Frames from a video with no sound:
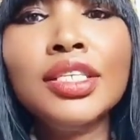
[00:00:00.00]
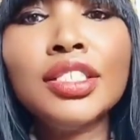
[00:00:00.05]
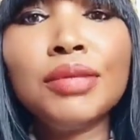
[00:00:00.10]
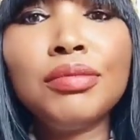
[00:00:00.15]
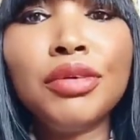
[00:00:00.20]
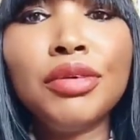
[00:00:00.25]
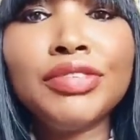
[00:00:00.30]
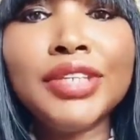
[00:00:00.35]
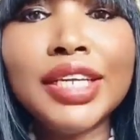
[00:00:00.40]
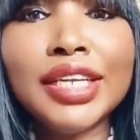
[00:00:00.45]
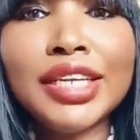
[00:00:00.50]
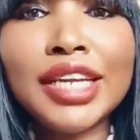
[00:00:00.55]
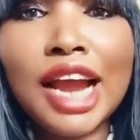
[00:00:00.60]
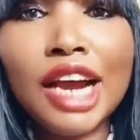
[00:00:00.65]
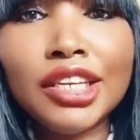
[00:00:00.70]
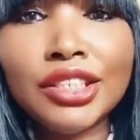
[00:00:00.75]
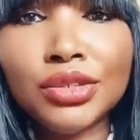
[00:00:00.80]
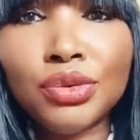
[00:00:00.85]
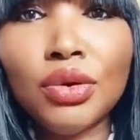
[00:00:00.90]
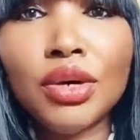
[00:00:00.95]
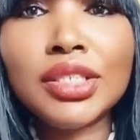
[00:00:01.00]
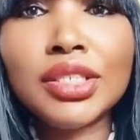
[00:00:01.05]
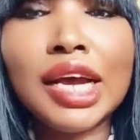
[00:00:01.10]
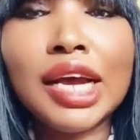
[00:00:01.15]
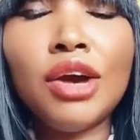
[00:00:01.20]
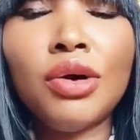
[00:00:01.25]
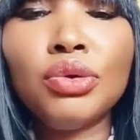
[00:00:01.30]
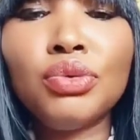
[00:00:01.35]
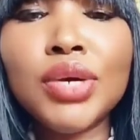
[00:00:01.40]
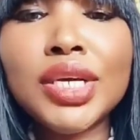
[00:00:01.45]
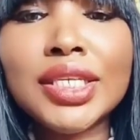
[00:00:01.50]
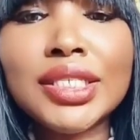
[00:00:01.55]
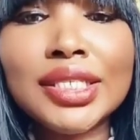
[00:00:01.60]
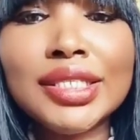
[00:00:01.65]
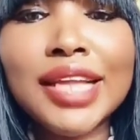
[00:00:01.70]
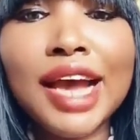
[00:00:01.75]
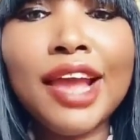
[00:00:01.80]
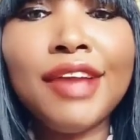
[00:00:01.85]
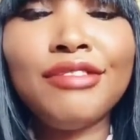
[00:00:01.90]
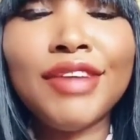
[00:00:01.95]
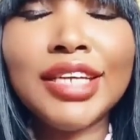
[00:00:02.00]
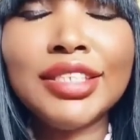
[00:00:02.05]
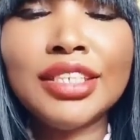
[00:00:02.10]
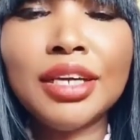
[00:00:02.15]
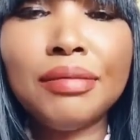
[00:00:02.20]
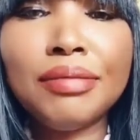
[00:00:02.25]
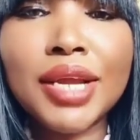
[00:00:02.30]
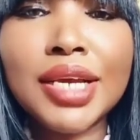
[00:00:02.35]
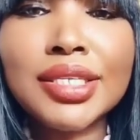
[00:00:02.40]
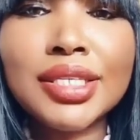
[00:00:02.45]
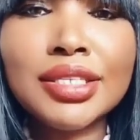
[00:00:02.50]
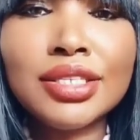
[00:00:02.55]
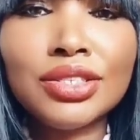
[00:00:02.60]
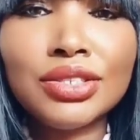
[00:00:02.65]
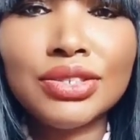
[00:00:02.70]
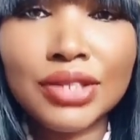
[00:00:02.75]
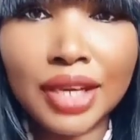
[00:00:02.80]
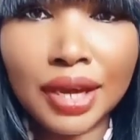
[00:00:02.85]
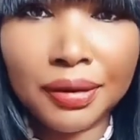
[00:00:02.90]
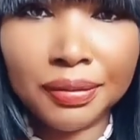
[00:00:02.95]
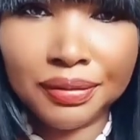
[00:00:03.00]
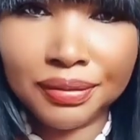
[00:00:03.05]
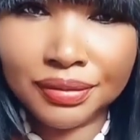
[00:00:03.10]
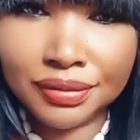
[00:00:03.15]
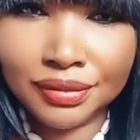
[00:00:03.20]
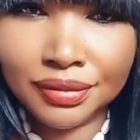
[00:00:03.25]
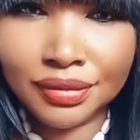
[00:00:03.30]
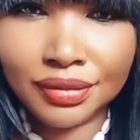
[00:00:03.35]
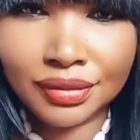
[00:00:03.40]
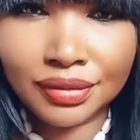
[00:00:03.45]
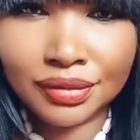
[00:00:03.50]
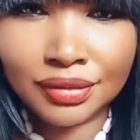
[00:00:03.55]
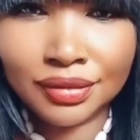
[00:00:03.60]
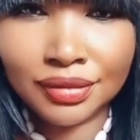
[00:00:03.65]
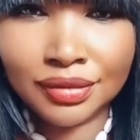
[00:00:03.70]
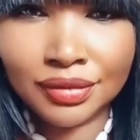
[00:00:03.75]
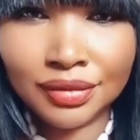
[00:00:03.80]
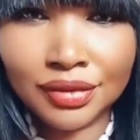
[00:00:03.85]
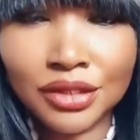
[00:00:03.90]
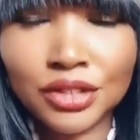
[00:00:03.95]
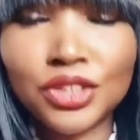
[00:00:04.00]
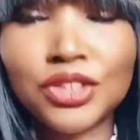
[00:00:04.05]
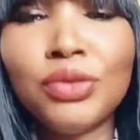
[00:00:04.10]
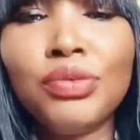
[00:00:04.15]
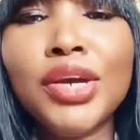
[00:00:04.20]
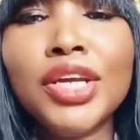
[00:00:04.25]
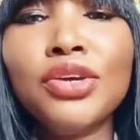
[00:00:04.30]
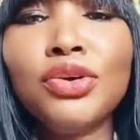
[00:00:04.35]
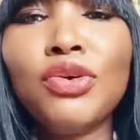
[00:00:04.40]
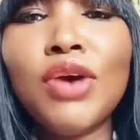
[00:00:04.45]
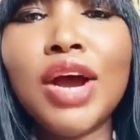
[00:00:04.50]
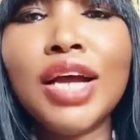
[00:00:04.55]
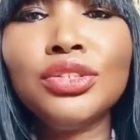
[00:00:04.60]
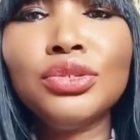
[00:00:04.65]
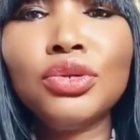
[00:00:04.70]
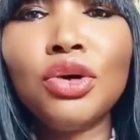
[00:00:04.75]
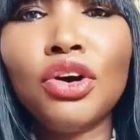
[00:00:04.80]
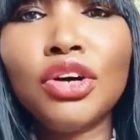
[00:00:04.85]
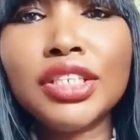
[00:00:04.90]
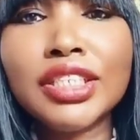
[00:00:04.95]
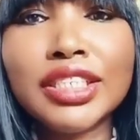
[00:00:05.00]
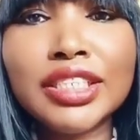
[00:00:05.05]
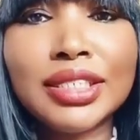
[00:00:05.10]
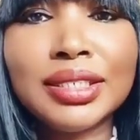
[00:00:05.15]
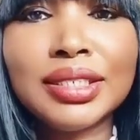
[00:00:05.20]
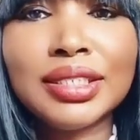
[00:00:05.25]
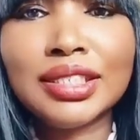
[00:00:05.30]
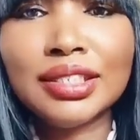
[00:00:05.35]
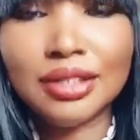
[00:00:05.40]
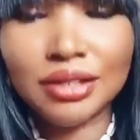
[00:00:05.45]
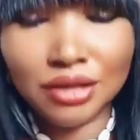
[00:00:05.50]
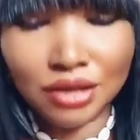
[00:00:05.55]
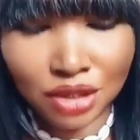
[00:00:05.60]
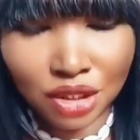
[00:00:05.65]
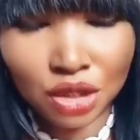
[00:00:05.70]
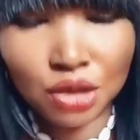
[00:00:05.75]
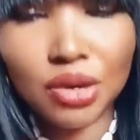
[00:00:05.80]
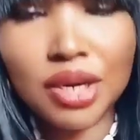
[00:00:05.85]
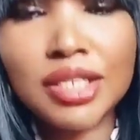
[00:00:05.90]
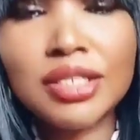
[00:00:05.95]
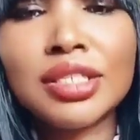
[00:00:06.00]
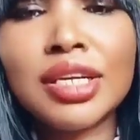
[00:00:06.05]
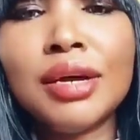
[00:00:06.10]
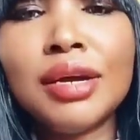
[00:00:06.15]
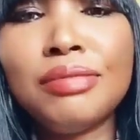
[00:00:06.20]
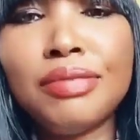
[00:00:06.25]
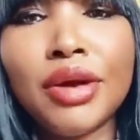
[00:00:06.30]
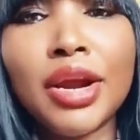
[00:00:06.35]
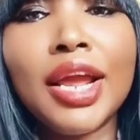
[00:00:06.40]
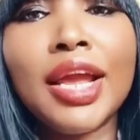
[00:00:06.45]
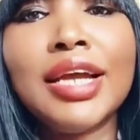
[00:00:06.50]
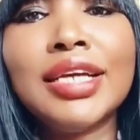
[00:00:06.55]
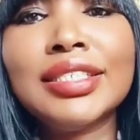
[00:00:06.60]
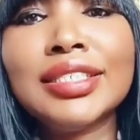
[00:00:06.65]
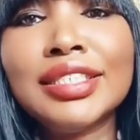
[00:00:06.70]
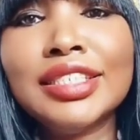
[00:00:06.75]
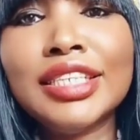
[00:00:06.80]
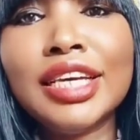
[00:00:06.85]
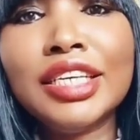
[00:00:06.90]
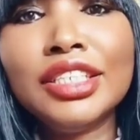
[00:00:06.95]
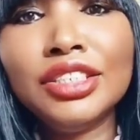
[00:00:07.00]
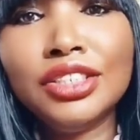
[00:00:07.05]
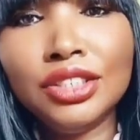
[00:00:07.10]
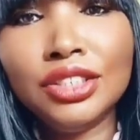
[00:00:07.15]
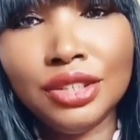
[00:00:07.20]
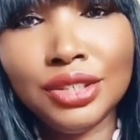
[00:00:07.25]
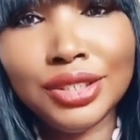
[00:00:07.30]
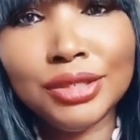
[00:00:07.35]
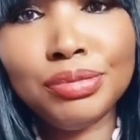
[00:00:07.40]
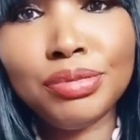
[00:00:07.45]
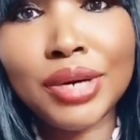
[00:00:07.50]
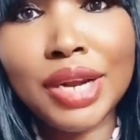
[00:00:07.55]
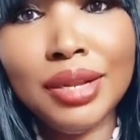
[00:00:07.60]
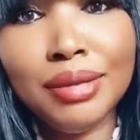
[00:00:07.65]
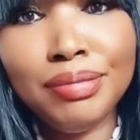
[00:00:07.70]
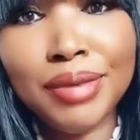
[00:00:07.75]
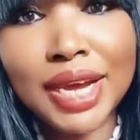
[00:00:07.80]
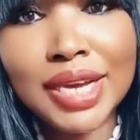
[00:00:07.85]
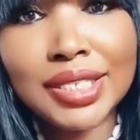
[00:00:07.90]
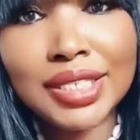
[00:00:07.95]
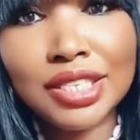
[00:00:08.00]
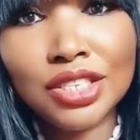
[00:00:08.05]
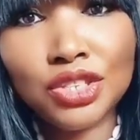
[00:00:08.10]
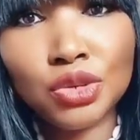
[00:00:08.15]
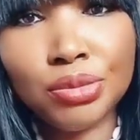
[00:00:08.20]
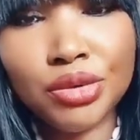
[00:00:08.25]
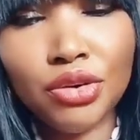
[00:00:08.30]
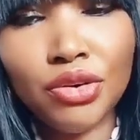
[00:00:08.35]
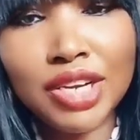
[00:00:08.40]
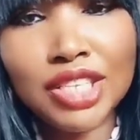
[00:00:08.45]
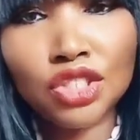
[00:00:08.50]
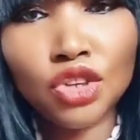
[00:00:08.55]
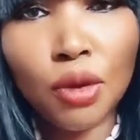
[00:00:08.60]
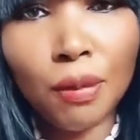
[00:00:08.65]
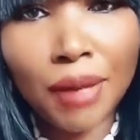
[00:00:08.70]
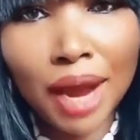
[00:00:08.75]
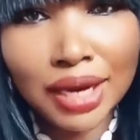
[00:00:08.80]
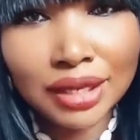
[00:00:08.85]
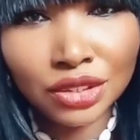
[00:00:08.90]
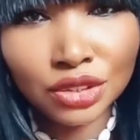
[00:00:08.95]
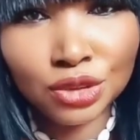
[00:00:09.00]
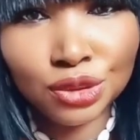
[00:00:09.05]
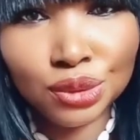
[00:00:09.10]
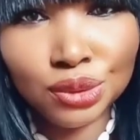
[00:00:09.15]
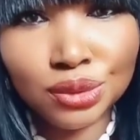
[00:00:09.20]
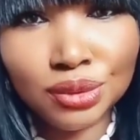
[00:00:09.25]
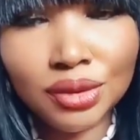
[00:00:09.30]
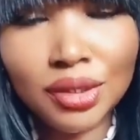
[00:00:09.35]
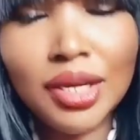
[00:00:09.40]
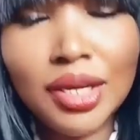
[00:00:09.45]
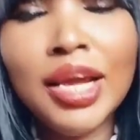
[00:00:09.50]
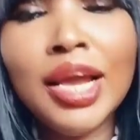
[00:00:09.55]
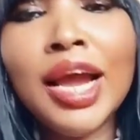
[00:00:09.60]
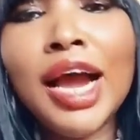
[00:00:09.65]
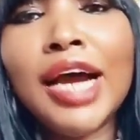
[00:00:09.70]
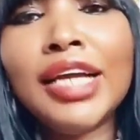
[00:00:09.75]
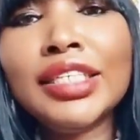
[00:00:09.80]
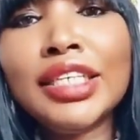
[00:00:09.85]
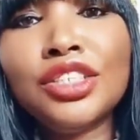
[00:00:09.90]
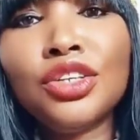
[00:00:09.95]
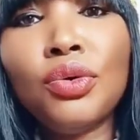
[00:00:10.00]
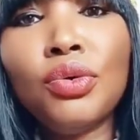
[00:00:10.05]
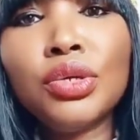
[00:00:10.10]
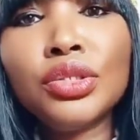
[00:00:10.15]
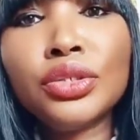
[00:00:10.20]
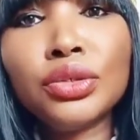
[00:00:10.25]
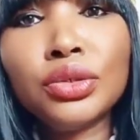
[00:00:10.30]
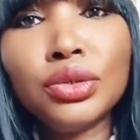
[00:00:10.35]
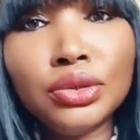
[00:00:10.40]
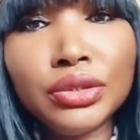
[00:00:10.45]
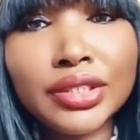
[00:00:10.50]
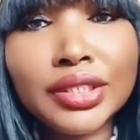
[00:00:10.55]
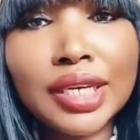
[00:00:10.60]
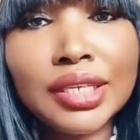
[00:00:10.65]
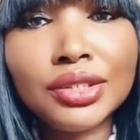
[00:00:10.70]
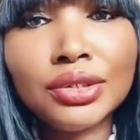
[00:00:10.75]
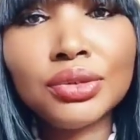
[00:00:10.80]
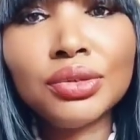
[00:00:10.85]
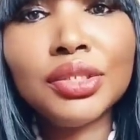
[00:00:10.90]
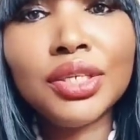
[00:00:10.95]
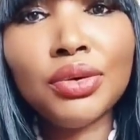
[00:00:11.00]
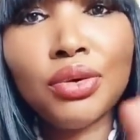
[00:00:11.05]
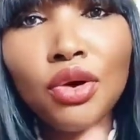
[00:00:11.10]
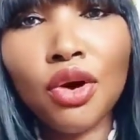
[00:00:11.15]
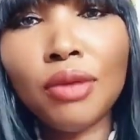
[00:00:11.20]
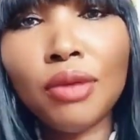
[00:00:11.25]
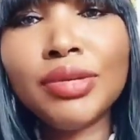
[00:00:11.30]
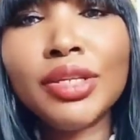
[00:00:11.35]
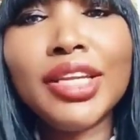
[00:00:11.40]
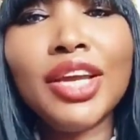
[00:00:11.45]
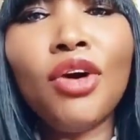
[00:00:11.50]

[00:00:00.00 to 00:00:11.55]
Some of them, they are the that always divert your blessings to them. So when you go and do all these rituals and prayers, then the blessings will be restored back to you. And they don't want to lose that too. They will come.